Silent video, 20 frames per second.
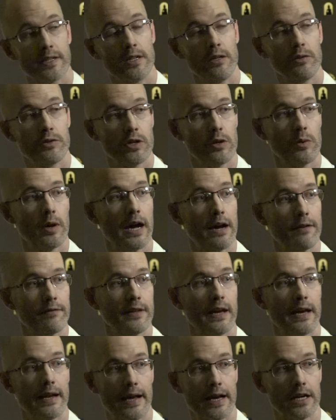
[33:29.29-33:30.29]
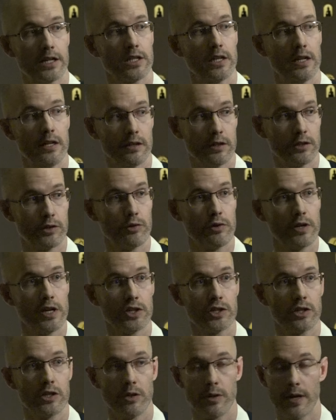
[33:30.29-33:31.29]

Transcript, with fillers: And you do have that actually in the tradition.